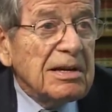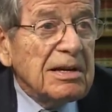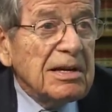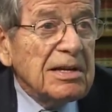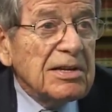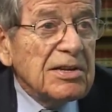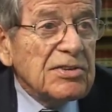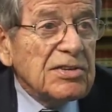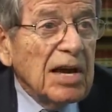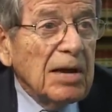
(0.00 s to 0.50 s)

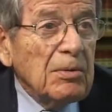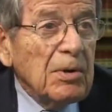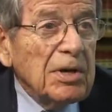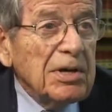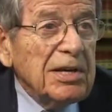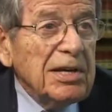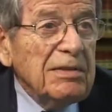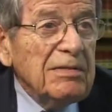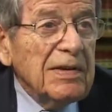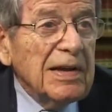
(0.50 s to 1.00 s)
in the San
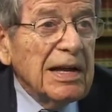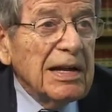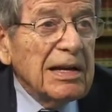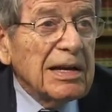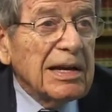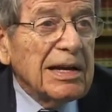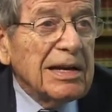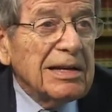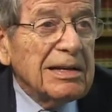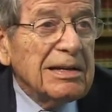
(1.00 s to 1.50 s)
Joaquin
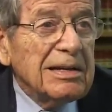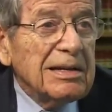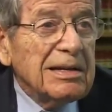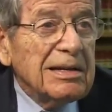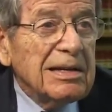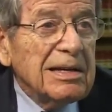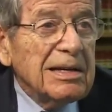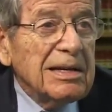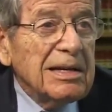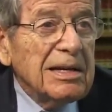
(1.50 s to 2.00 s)
Valley
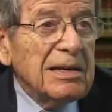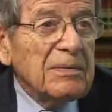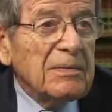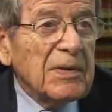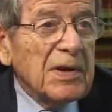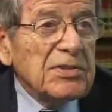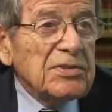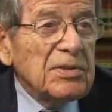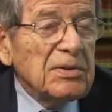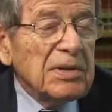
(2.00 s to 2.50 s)
and in
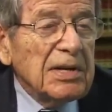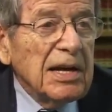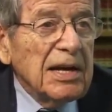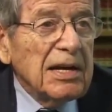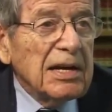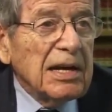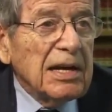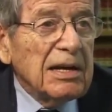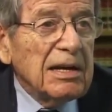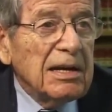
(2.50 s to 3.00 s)
Fresno
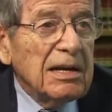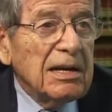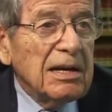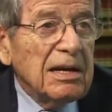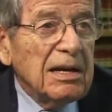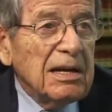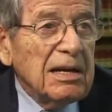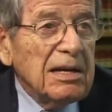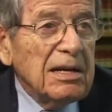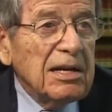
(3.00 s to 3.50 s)
County.
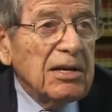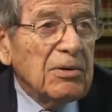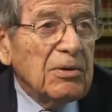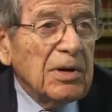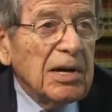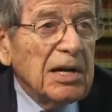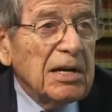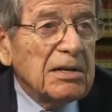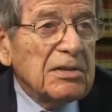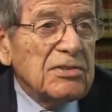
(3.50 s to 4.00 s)
He
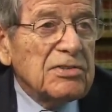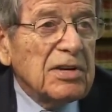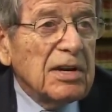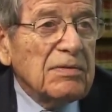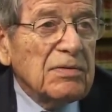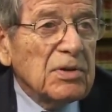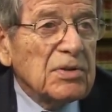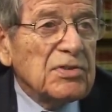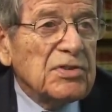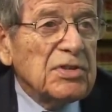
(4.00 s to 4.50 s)
created
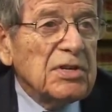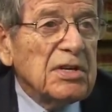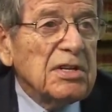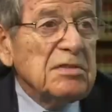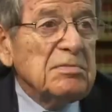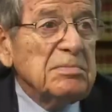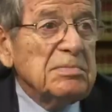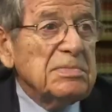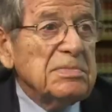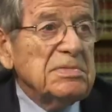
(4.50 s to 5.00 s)
several
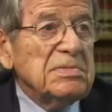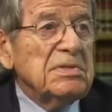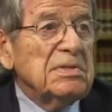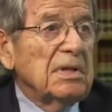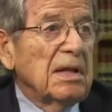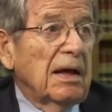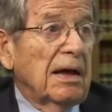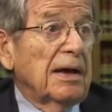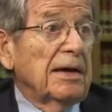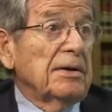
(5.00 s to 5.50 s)
cities.
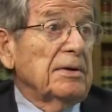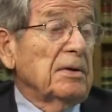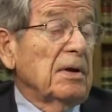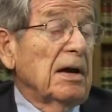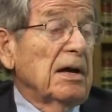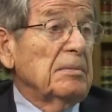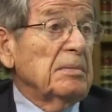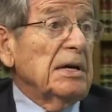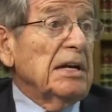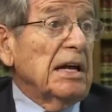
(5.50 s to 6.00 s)
I don't know
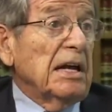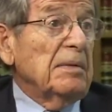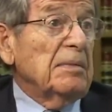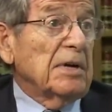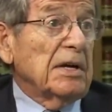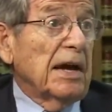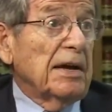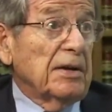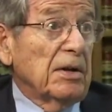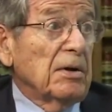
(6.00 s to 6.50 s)
how many,
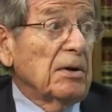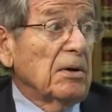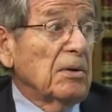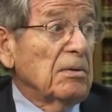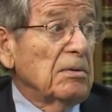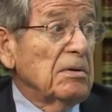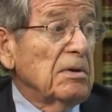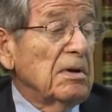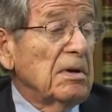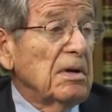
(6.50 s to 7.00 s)
but I
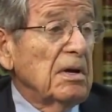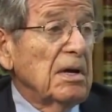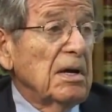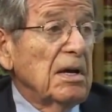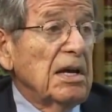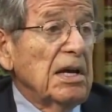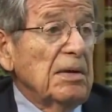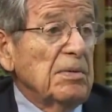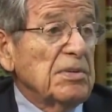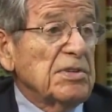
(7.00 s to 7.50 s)
know.
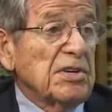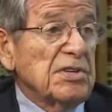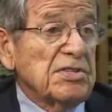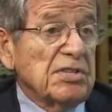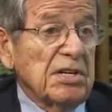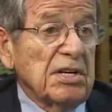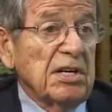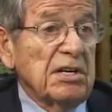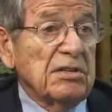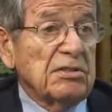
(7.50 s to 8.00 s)
He was a
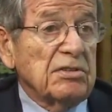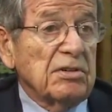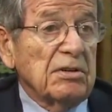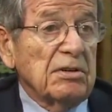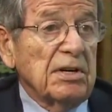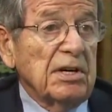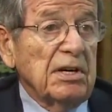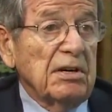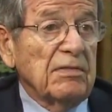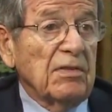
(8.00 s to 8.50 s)
city
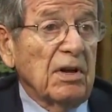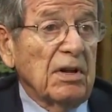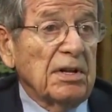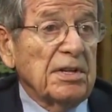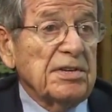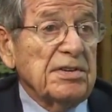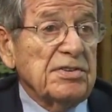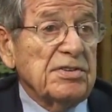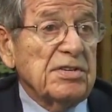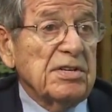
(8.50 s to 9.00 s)
attorney of
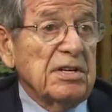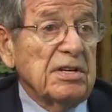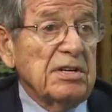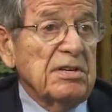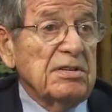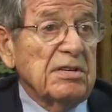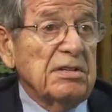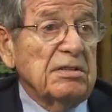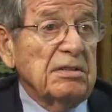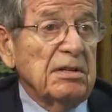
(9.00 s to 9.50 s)
all these
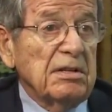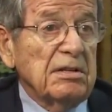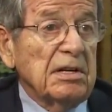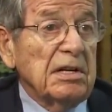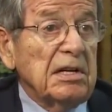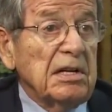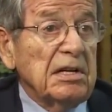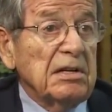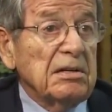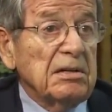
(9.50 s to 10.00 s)
cities and that
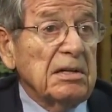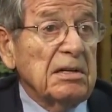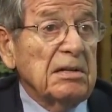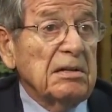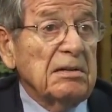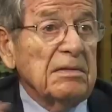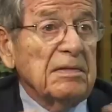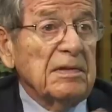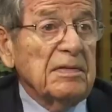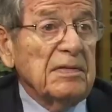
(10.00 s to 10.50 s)
he had
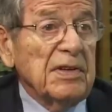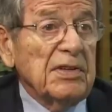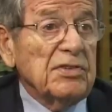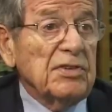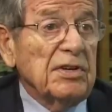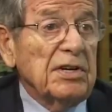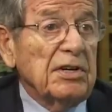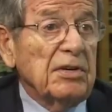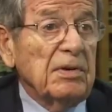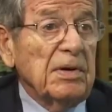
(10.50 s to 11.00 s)
uh,
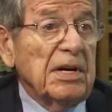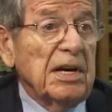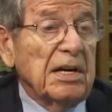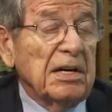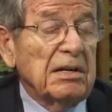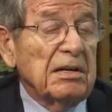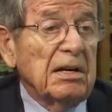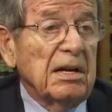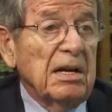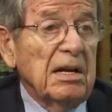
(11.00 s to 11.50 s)
eventually
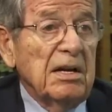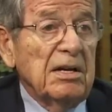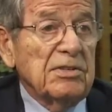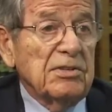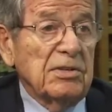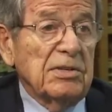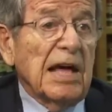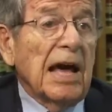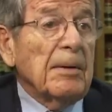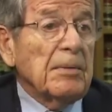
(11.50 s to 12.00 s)
created.
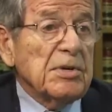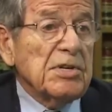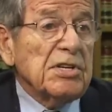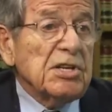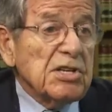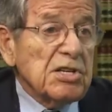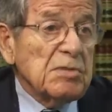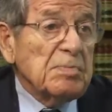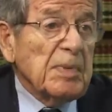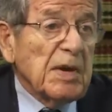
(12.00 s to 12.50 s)
So that was
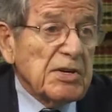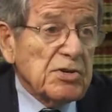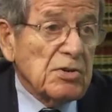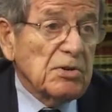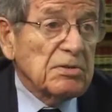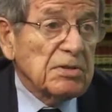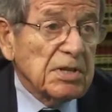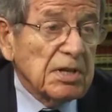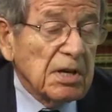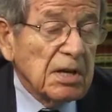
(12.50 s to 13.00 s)
his
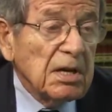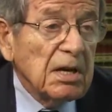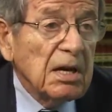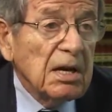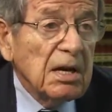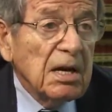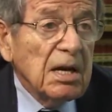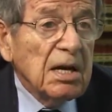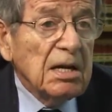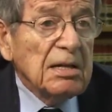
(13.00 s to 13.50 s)
specialty,
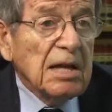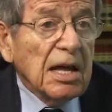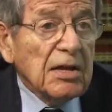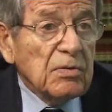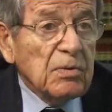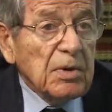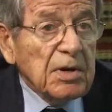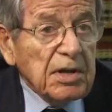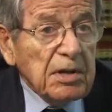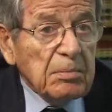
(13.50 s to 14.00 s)
and
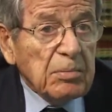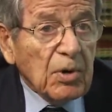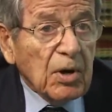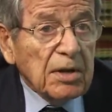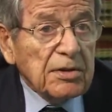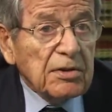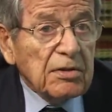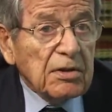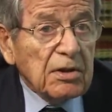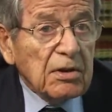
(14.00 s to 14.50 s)
that's what he
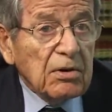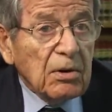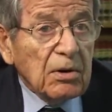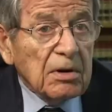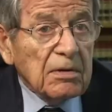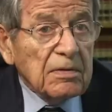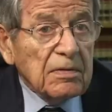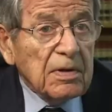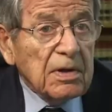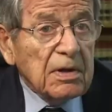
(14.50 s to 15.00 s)
brought to the
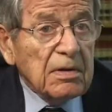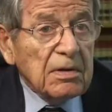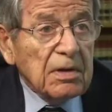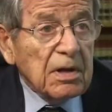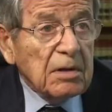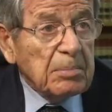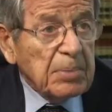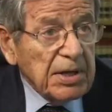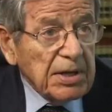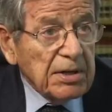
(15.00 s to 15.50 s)
Court of
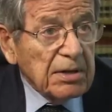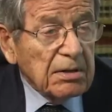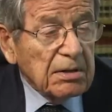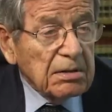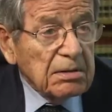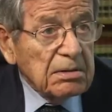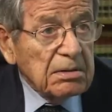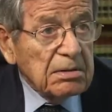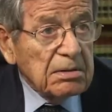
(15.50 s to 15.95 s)
Appeal.